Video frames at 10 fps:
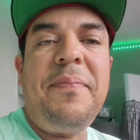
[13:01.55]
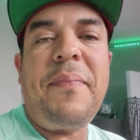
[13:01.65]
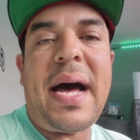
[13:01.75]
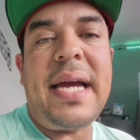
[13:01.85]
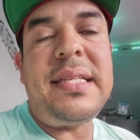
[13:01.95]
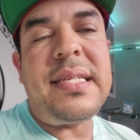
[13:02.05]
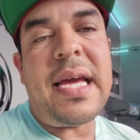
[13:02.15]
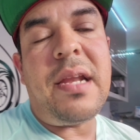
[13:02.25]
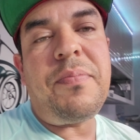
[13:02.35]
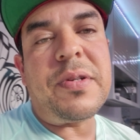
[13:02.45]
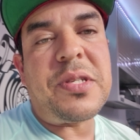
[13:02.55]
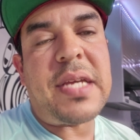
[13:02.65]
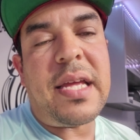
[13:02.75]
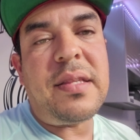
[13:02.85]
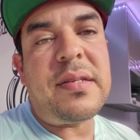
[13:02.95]
by
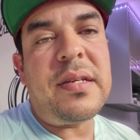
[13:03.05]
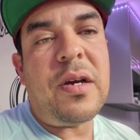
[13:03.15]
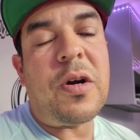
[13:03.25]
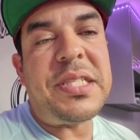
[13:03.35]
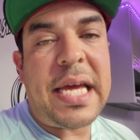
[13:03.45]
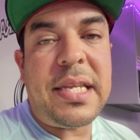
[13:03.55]
10% or 10